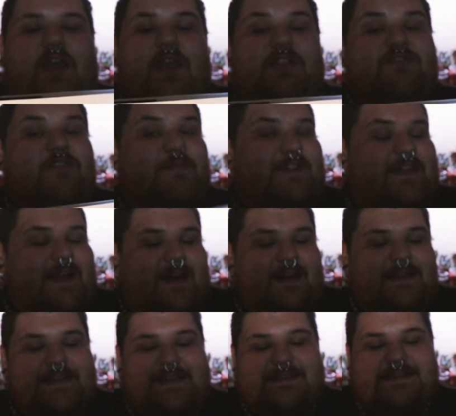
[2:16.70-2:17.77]
Contributing
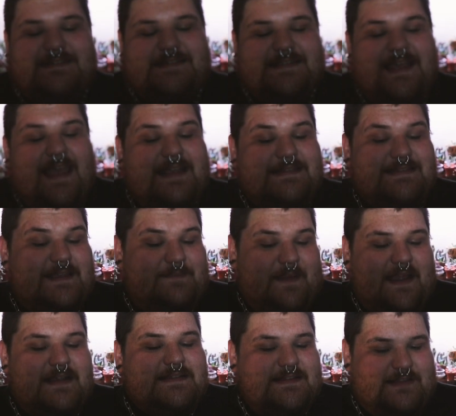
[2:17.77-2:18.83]
artists, S E
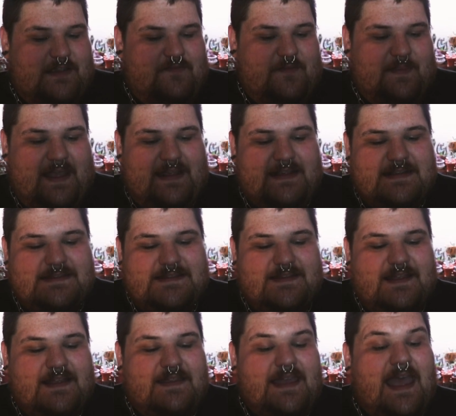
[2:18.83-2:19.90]
Banks, Sophie
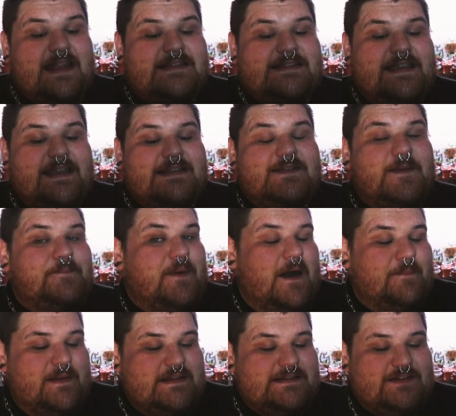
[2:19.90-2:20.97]
Banks. Etsy is the
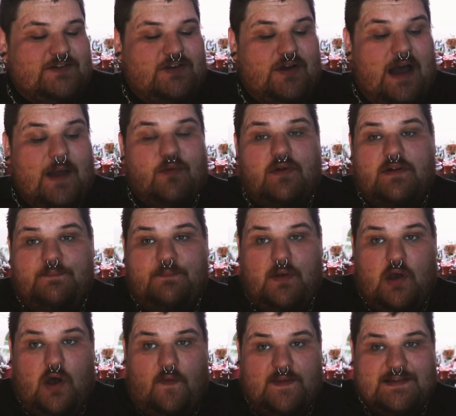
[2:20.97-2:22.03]
Puppy Store. I will
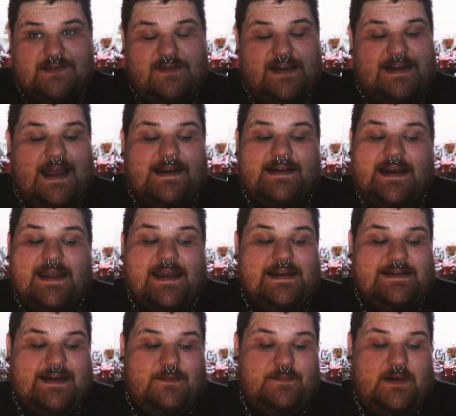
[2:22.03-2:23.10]
put it on the screen and link
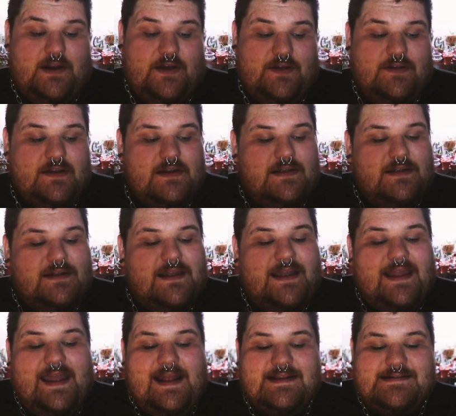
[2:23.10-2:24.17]
it down below.
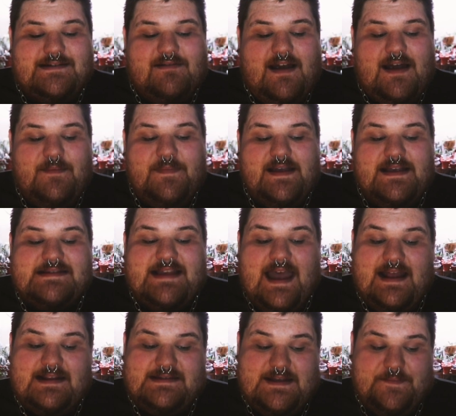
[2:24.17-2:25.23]
Instagram is
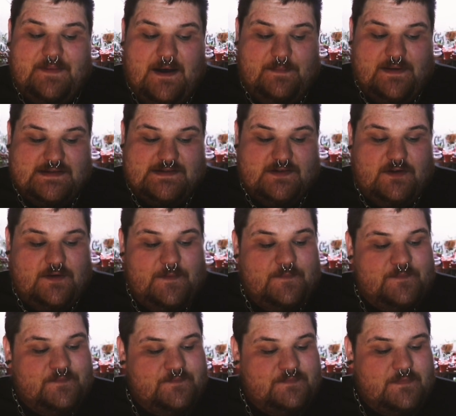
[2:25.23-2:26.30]
Etsy Puppy
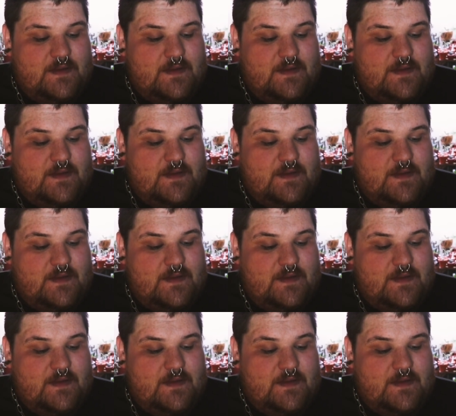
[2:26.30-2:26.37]
Store.